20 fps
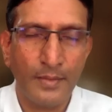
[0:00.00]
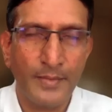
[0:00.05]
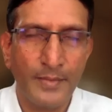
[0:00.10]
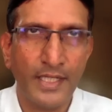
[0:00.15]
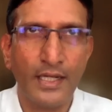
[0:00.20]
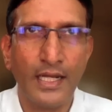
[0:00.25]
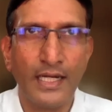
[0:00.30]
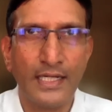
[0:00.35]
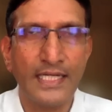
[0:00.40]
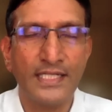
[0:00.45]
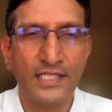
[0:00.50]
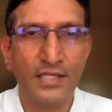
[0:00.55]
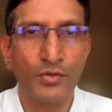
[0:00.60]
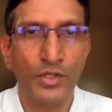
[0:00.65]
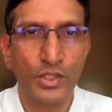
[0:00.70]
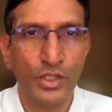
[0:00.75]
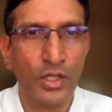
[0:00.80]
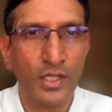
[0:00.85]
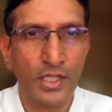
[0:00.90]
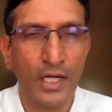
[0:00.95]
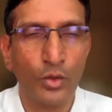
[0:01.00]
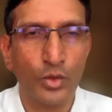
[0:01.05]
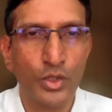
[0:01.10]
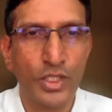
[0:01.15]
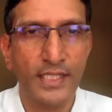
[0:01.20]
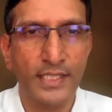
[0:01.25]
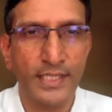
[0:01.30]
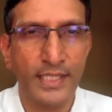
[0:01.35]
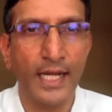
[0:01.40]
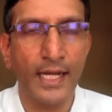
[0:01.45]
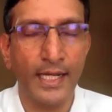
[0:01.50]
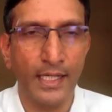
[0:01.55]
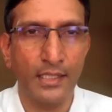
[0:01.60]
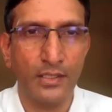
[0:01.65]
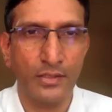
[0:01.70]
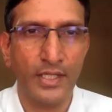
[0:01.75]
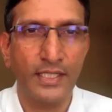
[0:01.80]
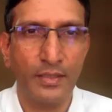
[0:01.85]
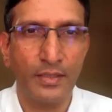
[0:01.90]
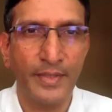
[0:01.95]
mean, at least there was not an outright denial,
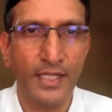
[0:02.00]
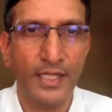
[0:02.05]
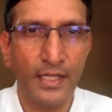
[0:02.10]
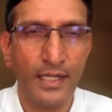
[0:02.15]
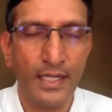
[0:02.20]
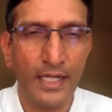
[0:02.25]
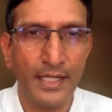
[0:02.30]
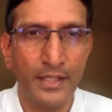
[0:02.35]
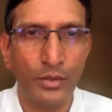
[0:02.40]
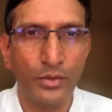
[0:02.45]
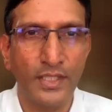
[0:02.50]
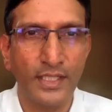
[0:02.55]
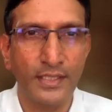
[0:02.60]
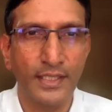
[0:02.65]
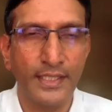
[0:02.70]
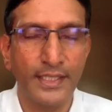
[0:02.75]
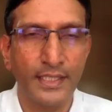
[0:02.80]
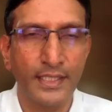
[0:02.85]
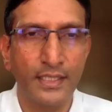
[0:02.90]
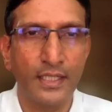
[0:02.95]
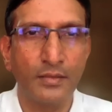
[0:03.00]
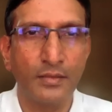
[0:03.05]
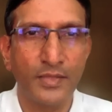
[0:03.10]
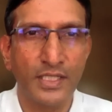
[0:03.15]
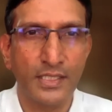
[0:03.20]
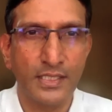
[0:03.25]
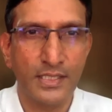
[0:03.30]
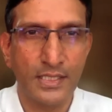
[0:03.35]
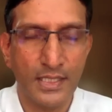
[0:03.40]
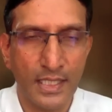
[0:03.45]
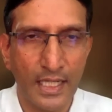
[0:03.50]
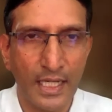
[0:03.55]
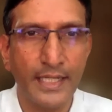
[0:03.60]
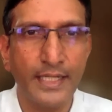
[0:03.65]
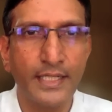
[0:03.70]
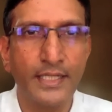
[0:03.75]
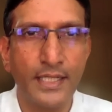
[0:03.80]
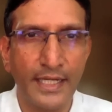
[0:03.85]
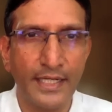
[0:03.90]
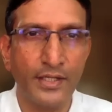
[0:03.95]
right? I mean, I don't think the Indian government has
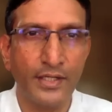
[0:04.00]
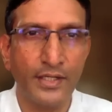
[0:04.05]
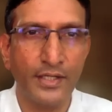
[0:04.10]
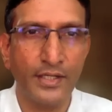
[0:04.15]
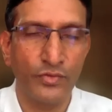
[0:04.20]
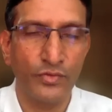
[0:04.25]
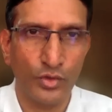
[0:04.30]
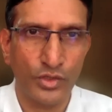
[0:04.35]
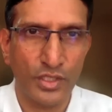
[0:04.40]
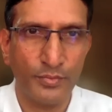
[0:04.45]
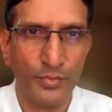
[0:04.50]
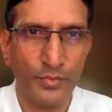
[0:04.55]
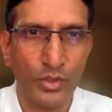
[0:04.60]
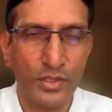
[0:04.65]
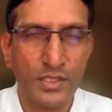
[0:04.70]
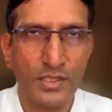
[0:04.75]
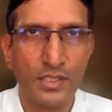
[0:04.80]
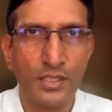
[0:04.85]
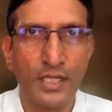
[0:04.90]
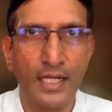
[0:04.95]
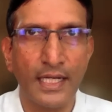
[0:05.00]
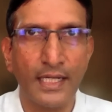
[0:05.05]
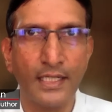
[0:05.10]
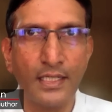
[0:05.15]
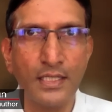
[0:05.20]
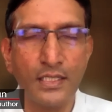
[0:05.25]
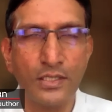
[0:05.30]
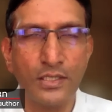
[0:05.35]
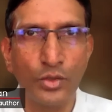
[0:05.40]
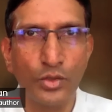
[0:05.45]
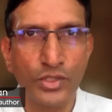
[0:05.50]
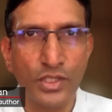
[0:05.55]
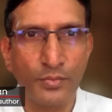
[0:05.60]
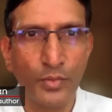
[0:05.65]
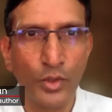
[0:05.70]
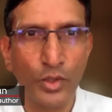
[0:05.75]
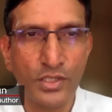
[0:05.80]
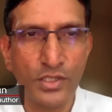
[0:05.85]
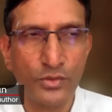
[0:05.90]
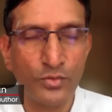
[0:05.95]
denied any of those reports. And those
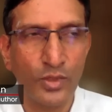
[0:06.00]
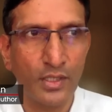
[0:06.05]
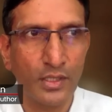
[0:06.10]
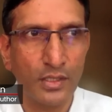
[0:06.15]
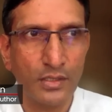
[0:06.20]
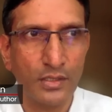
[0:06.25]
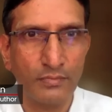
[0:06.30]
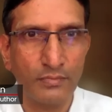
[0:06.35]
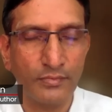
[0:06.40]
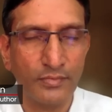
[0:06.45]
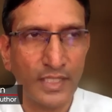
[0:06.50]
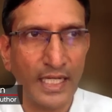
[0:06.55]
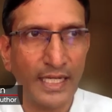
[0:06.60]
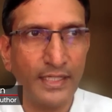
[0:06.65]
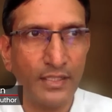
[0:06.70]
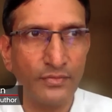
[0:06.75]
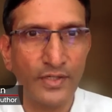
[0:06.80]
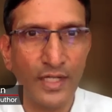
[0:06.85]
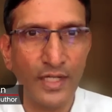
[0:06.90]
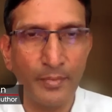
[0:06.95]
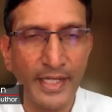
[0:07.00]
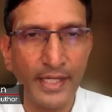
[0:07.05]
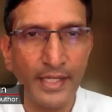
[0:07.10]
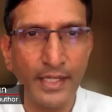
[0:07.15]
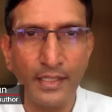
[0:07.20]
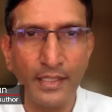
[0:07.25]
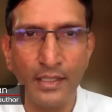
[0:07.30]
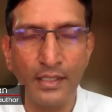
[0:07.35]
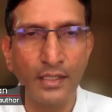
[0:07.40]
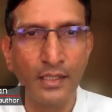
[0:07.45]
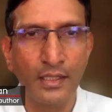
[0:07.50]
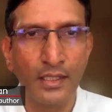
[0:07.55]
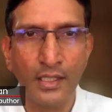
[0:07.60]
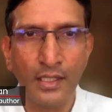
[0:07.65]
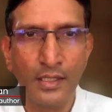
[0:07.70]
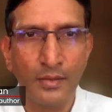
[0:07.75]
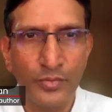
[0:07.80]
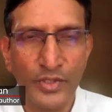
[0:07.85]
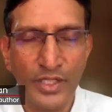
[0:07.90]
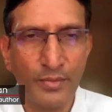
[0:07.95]
reports were kind of coming in
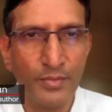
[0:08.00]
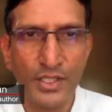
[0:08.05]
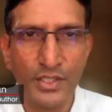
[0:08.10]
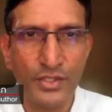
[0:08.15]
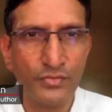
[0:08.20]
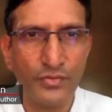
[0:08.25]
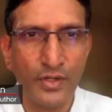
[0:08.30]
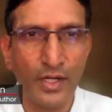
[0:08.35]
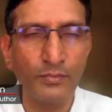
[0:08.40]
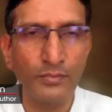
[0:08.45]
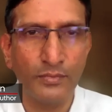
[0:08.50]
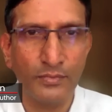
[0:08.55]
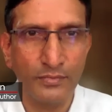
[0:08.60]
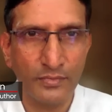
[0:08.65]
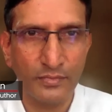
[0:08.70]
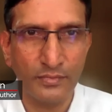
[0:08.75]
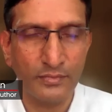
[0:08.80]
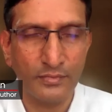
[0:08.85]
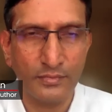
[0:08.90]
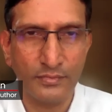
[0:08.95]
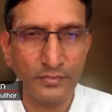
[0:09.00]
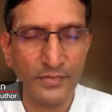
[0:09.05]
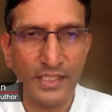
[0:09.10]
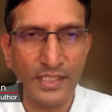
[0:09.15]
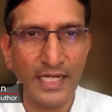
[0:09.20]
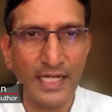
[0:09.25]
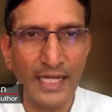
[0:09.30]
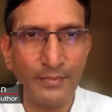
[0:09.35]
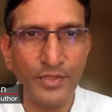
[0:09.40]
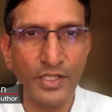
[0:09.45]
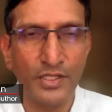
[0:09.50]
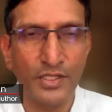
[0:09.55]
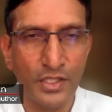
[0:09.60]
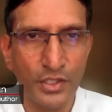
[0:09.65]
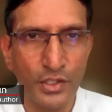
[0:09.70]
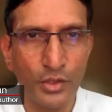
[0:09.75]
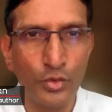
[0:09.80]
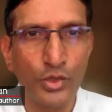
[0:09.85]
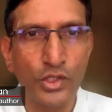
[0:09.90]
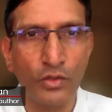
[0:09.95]
pretty much from the time that the
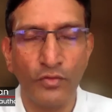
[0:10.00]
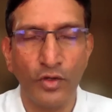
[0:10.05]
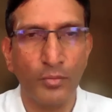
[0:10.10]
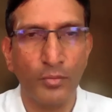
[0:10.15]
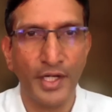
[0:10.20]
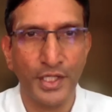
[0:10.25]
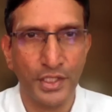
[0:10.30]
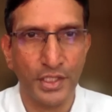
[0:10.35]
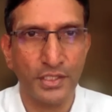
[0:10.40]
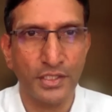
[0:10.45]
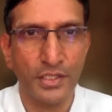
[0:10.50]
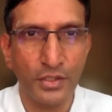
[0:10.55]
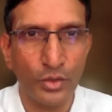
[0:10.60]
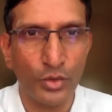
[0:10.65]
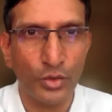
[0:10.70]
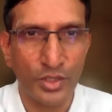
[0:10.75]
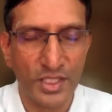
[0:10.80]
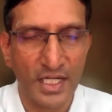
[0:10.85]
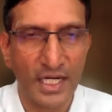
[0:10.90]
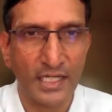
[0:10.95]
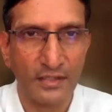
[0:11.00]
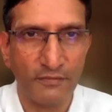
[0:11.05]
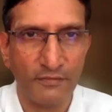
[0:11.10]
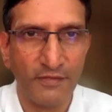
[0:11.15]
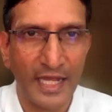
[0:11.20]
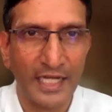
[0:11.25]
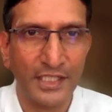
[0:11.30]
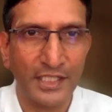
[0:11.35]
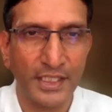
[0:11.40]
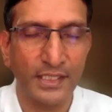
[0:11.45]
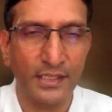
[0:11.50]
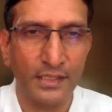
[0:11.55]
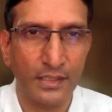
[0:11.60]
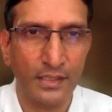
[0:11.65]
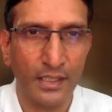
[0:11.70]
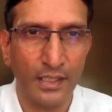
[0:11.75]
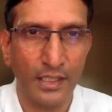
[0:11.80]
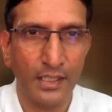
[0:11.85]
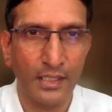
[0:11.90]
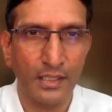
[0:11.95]
news of Operation Sindoor started flashing
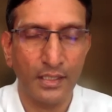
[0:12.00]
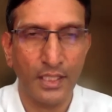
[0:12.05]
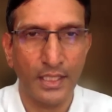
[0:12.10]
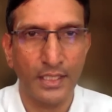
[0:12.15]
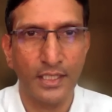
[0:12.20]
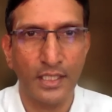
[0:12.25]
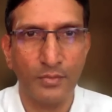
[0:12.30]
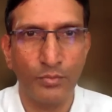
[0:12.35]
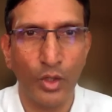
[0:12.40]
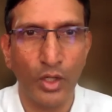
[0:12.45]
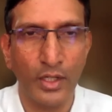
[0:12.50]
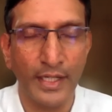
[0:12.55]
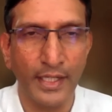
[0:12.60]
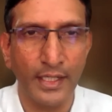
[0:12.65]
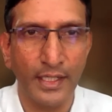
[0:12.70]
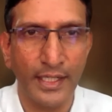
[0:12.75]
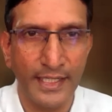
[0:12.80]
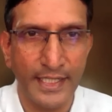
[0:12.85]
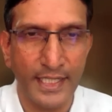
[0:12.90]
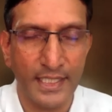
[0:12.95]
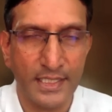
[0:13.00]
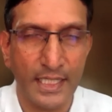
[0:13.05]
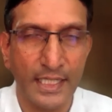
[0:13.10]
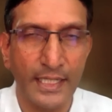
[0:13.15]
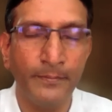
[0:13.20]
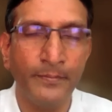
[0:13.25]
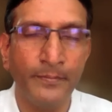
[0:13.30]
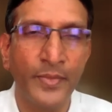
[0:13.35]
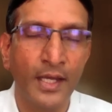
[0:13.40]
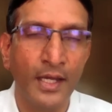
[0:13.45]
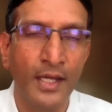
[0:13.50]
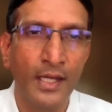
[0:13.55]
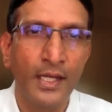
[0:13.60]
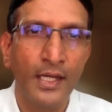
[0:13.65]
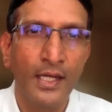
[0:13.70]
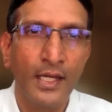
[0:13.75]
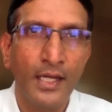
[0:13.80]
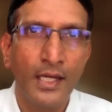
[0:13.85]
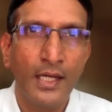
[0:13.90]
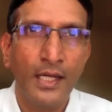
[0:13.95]
early morning India
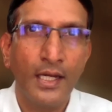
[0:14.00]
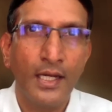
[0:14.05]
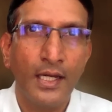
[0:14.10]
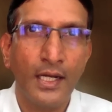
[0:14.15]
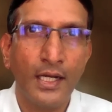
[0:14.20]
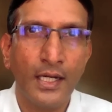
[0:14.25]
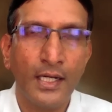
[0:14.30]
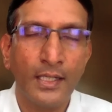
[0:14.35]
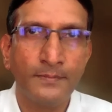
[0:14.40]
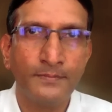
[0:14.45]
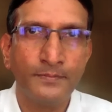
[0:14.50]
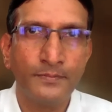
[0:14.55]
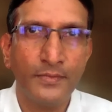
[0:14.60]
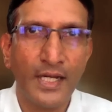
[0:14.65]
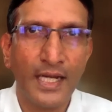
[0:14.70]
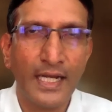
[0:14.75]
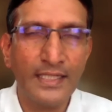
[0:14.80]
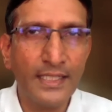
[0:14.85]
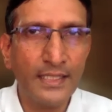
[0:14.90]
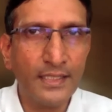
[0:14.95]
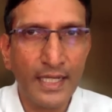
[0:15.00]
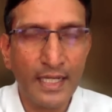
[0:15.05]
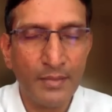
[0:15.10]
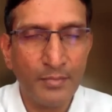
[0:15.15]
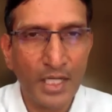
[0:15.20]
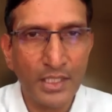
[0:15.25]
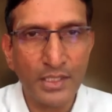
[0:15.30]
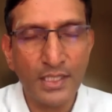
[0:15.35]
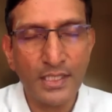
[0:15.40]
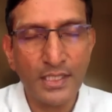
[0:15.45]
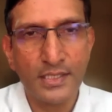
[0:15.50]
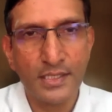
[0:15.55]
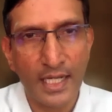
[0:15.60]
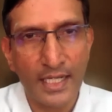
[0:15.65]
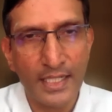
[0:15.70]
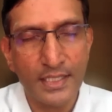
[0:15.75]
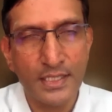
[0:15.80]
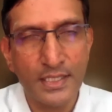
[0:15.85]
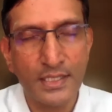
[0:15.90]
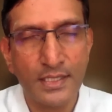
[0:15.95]
time. I think the Air Marshal is
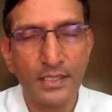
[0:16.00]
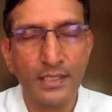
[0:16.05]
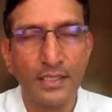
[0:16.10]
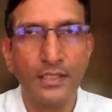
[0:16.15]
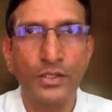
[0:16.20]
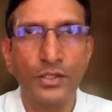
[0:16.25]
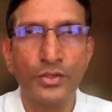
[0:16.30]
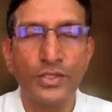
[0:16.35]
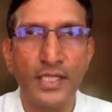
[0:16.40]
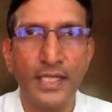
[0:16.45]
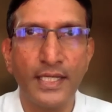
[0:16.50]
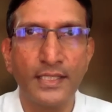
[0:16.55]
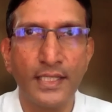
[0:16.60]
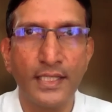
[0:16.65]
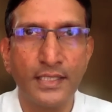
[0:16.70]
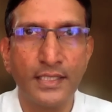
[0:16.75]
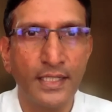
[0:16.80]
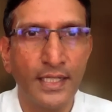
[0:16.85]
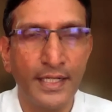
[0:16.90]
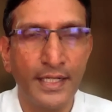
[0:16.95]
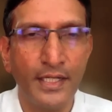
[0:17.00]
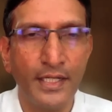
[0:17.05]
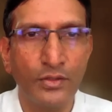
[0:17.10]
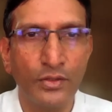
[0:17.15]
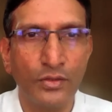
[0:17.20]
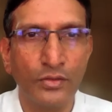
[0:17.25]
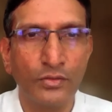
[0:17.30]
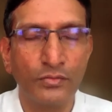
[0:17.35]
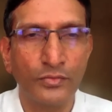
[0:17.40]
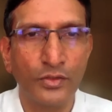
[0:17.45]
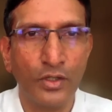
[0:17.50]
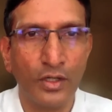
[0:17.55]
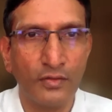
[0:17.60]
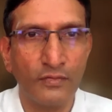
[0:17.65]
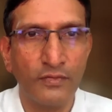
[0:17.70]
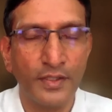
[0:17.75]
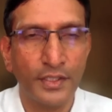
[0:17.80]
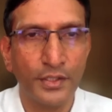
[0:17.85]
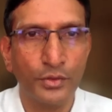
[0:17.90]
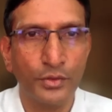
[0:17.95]
right to say that in any
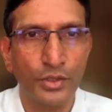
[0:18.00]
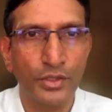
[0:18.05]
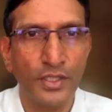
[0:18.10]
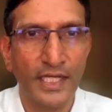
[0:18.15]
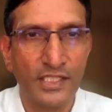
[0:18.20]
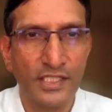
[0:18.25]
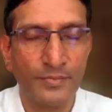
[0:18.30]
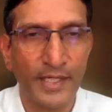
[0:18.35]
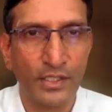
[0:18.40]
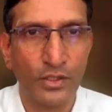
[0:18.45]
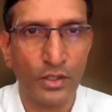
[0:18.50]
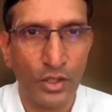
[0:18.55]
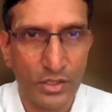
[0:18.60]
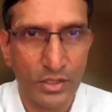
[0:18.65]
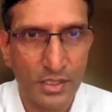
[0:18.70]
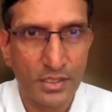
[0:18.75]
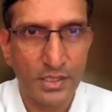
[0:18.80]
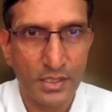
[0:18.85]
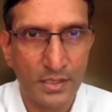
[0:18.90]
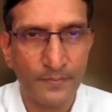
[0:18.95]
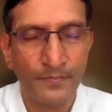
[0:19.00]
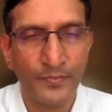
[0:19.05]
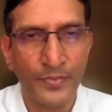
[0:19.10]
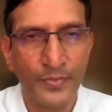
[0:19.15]
conflict you should expect losses,